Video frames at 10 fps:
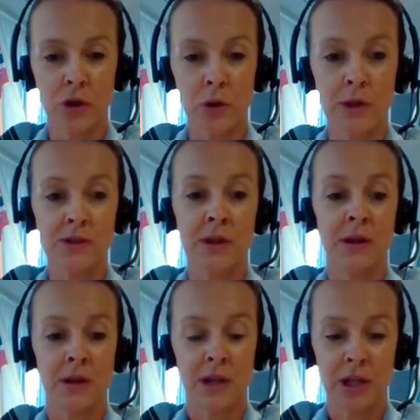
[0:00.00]
controllers,
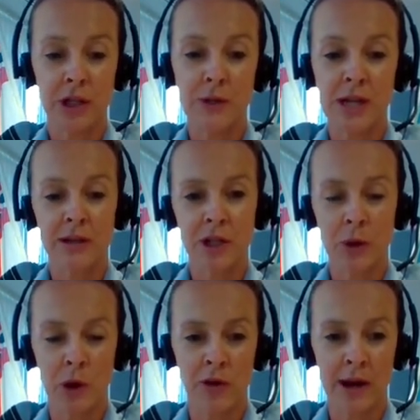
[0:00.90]
can you take the
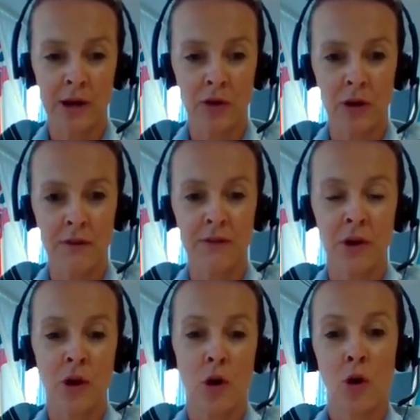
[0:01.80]
QRA aircraft
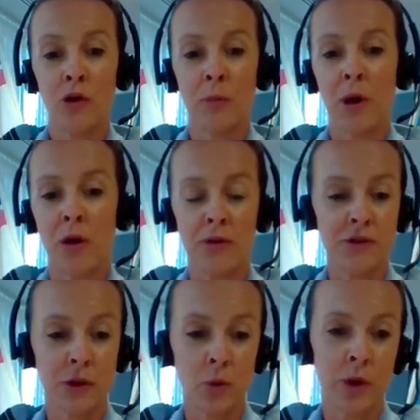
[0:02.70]
on the
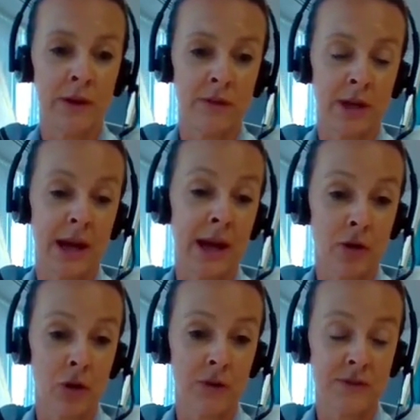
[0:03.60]
path to whatever
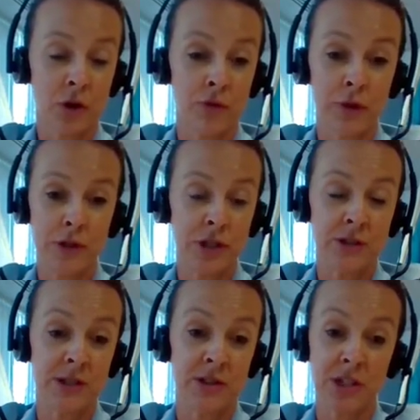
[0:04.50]
aircraft en route
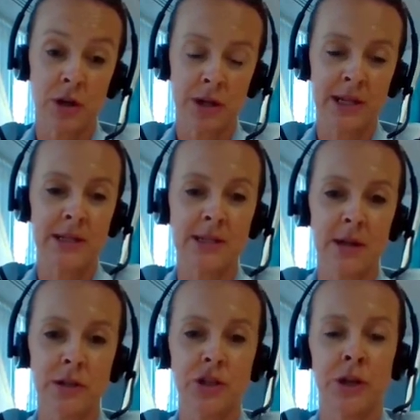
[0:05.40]
to the target as
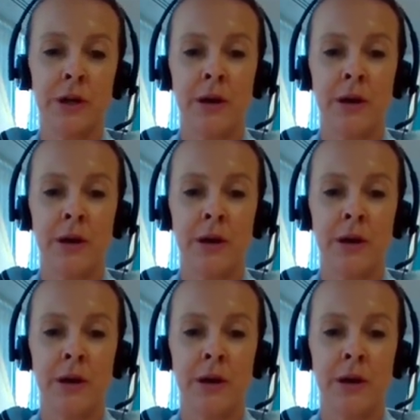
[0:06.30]
such?